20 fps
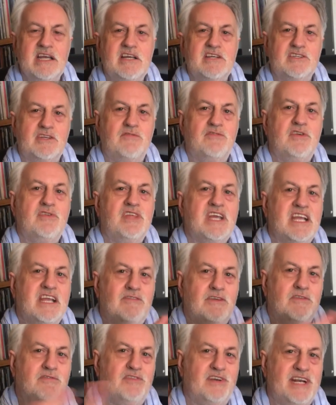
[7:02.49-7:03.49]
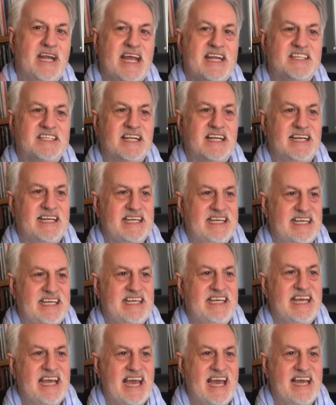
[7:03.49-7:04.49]
So if you think of it phonetically,
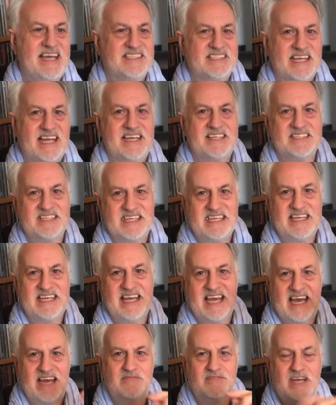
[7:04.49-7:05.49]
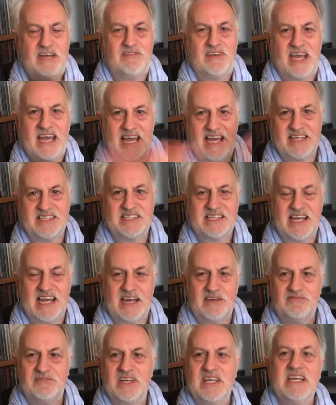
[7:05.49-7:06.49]
E-S-S-E-F-F,
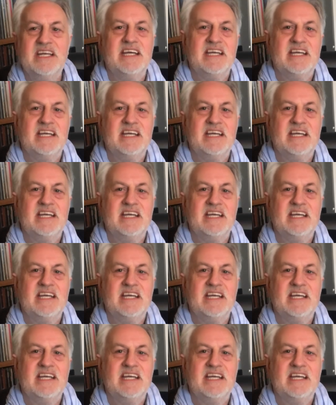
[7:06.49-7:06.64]
SF,